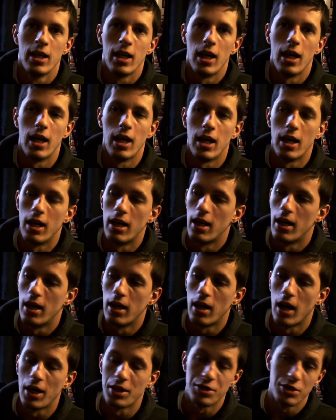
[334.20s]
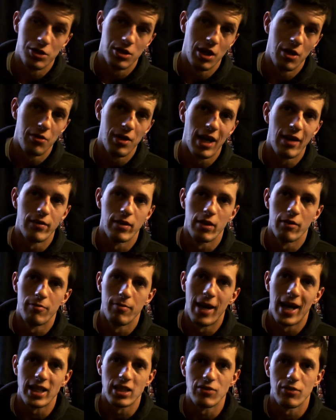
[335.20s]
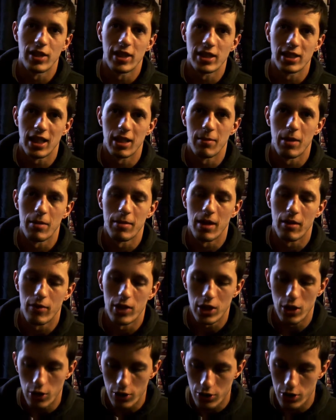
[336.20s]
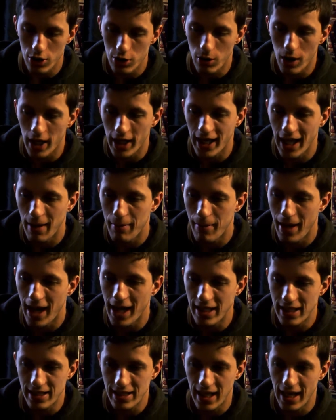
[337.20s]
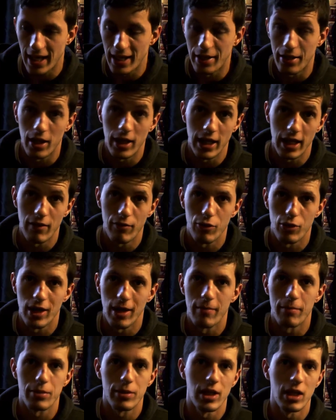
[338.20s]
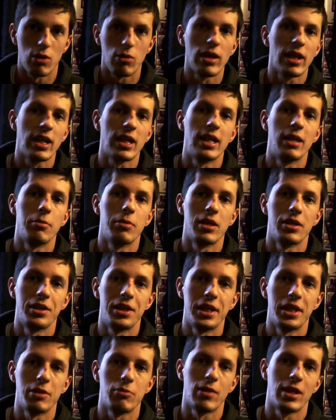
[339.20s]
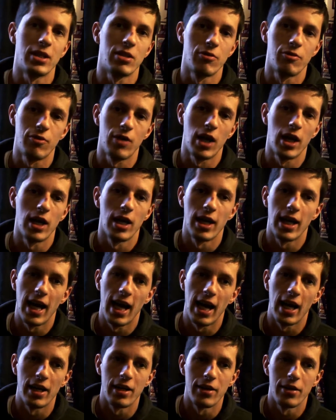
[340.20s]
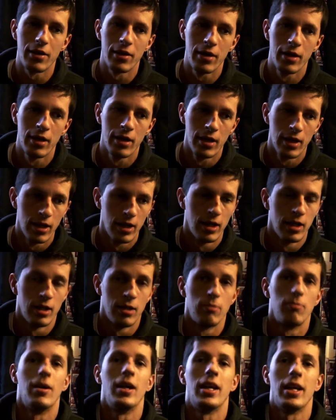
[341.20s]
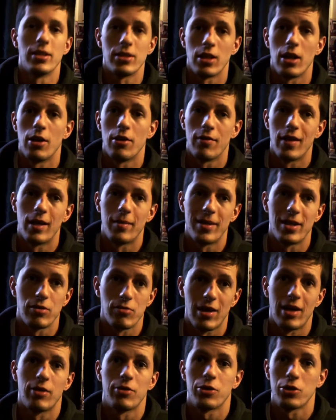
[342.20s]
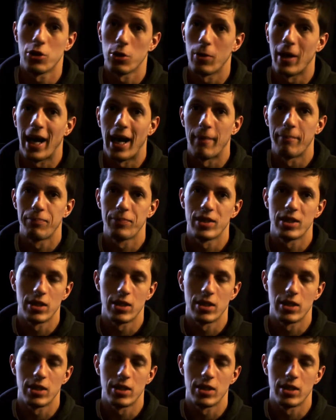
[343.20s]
I just don't have enough mags for this at the moment. I've only got 2 high cap mags and I get through them pretty quickly with the rate of fire and when there's a load of enemies around to shoot at.